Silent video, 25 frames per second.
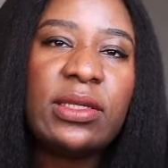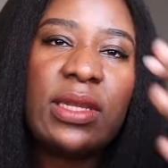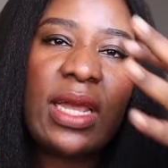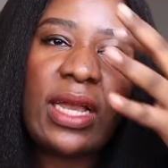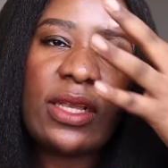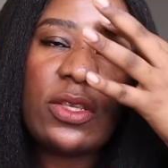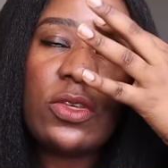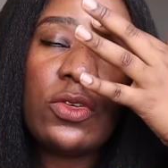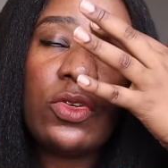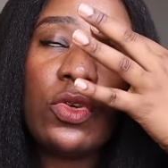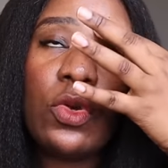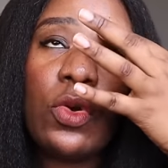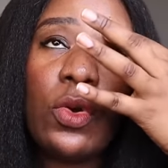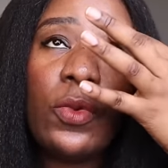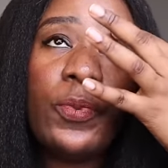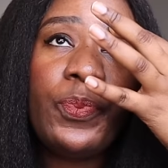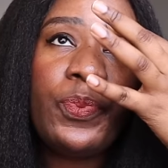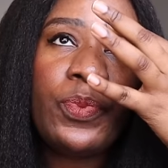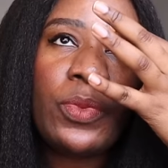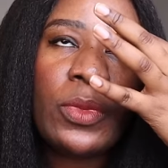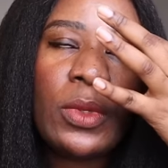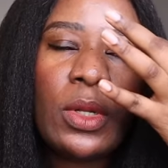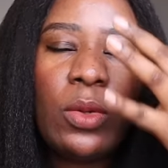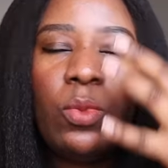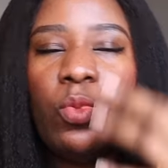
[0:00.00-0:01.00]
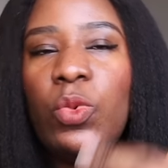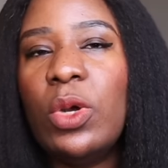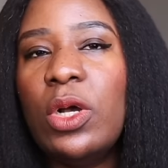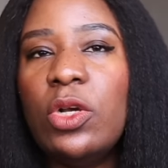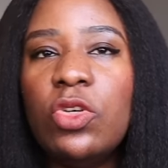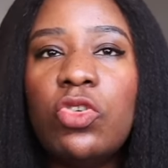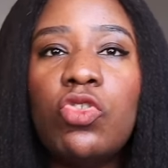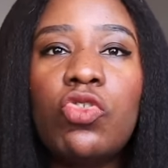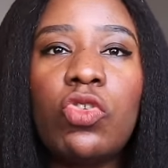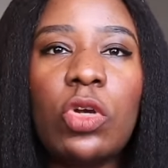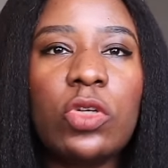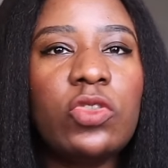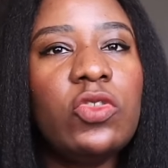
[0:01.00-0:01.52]
Like, so, well,
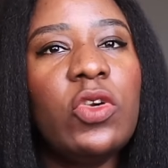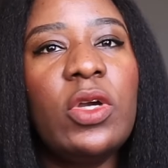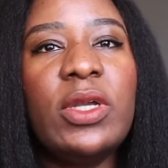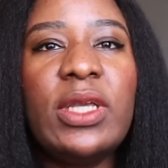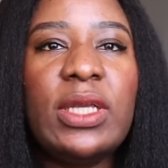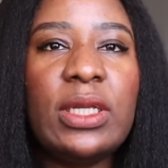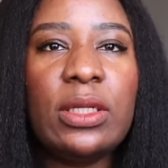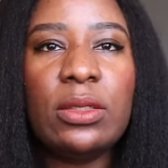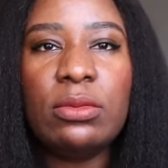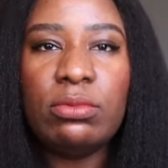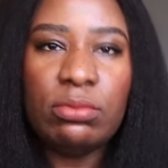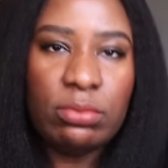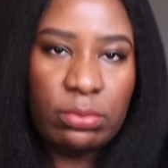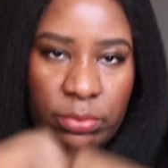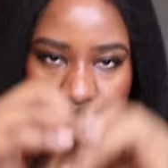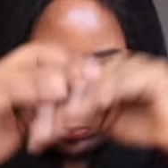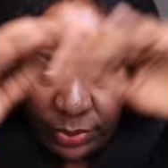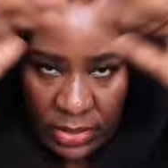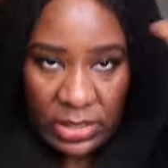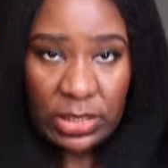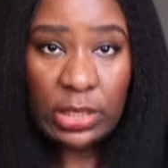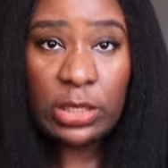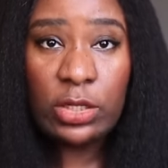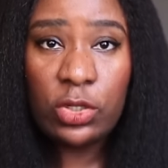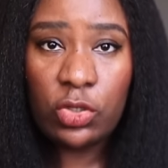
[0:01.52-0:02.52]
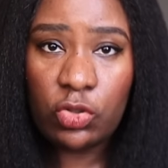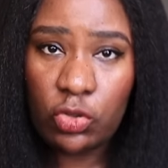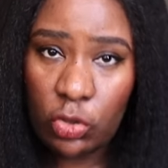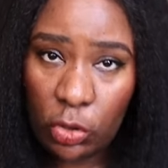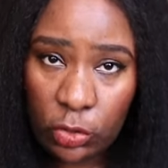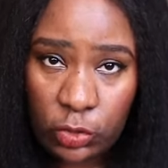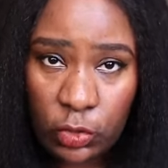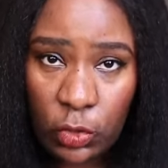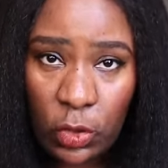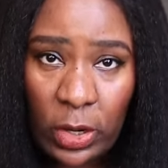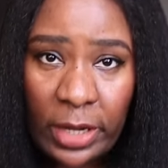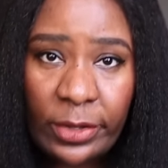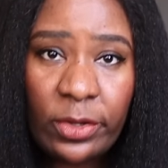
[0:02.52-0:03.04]
structure,
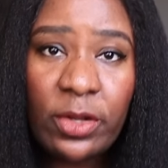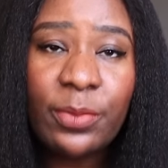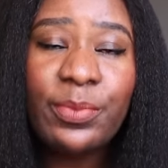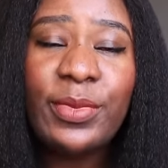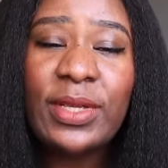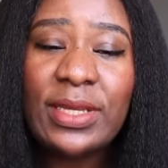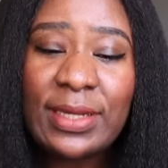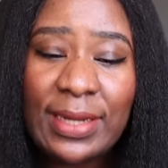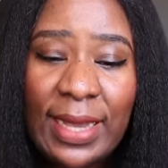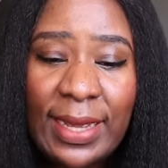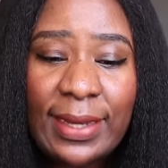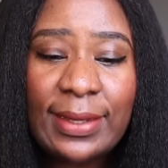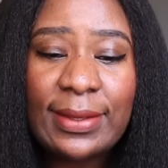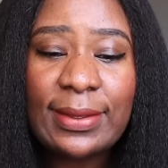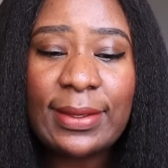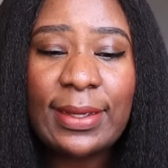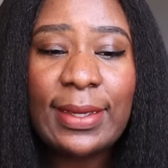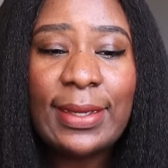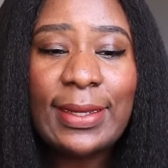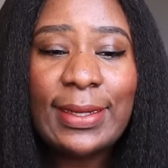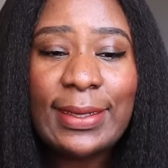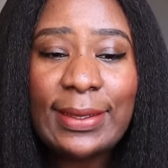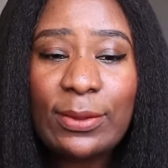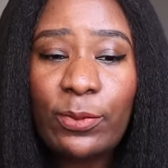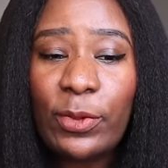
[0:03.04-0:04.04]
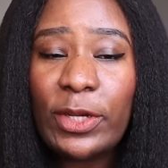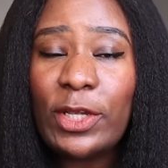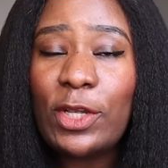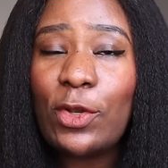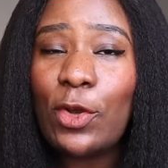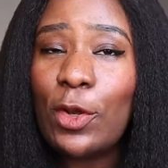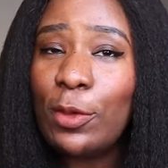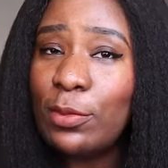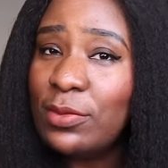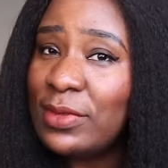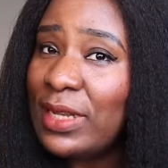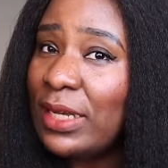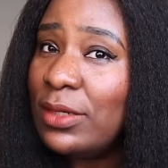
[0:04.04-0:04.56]
I don't mean like when you
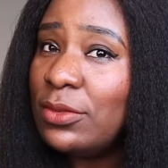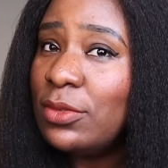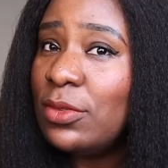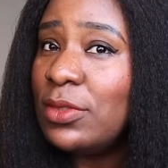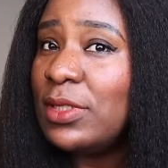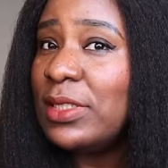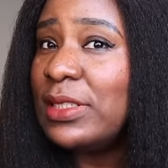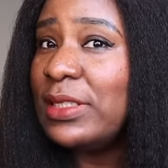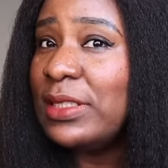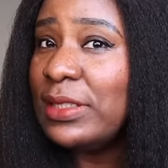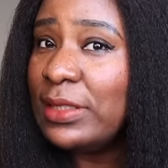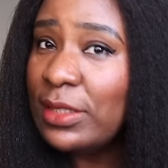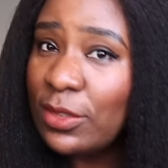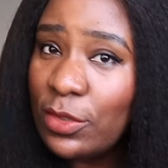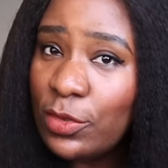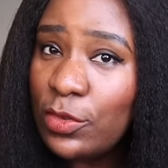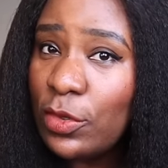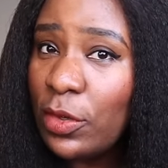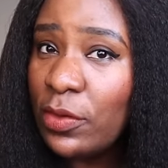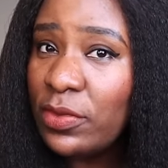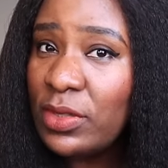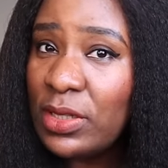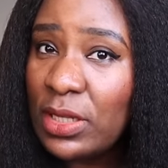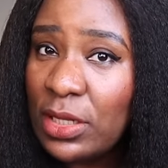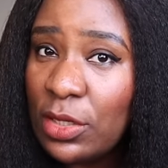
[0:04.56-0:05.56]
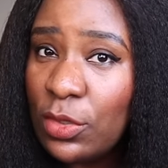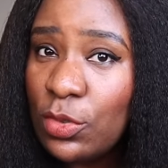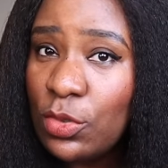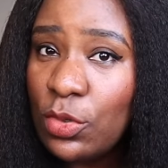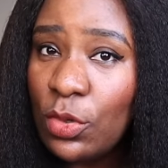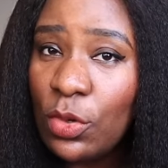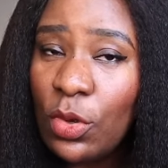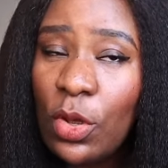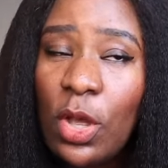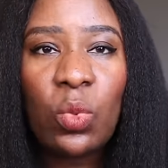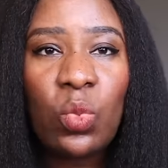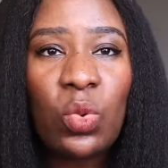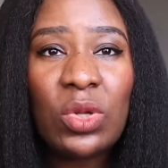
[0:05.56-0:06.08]
come down to the details of things,
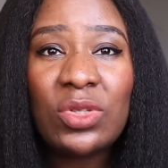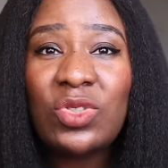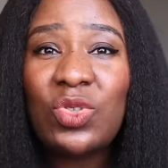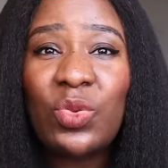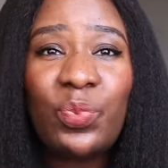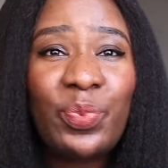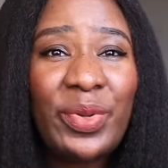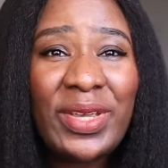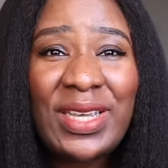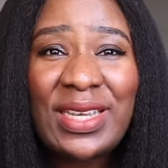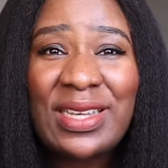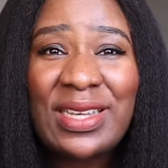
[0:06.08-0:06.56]
though. What you pay